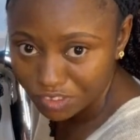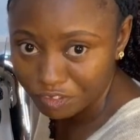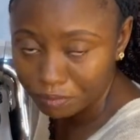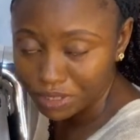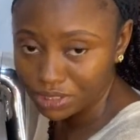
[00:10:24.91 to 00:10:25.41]

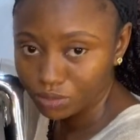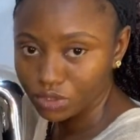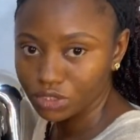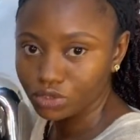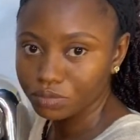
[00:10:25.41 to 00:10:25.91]
If the person
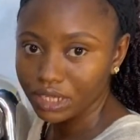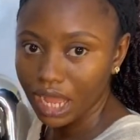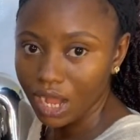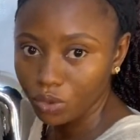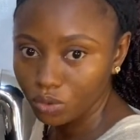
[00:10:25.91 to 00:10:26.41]
wants it to be
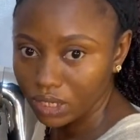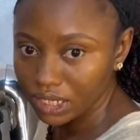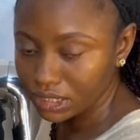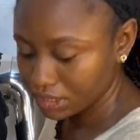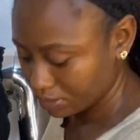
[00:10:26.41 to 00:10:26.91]
ankle
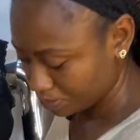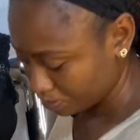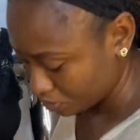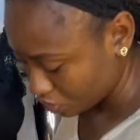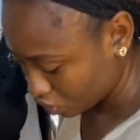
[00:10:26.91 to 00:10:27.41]
length,
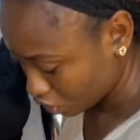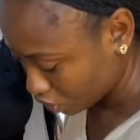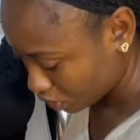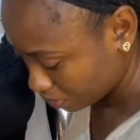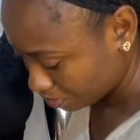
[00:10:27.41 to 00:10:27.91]

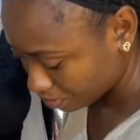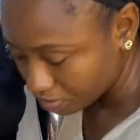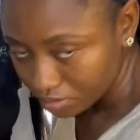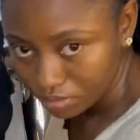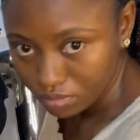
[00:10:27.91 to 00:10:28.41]
just
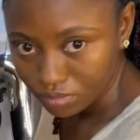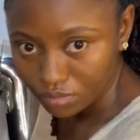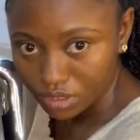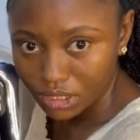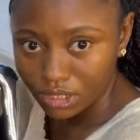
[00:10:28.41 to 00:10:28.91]

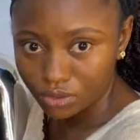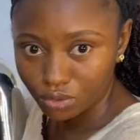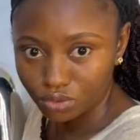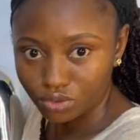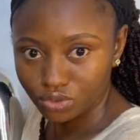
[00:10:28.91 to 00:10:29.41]
take
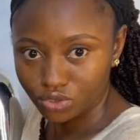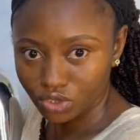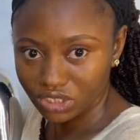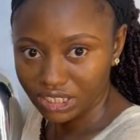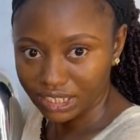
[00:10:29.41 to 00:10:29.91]
note,
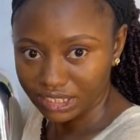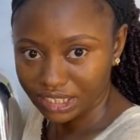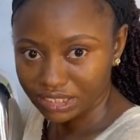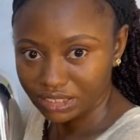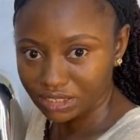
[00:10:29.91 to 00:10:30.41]
just like
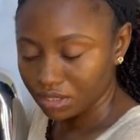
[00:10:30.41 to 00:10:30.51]
that.